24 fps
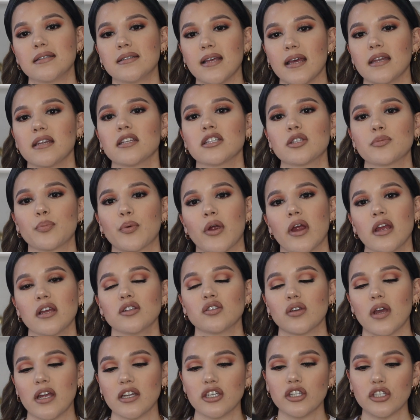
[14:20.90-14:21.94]
Setting Spray.
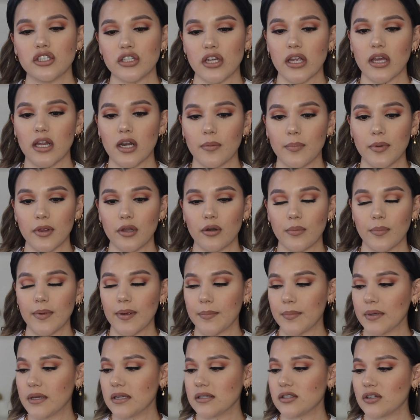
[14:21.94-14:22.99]
So I just shake it up a little
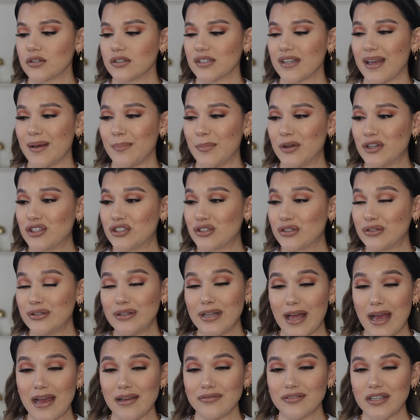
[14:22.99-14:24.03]
bit because there's not much
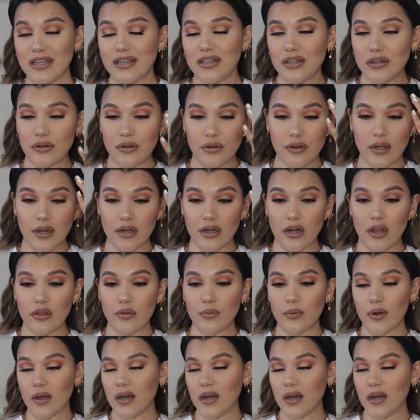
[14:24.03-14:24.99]
left. I need to go get another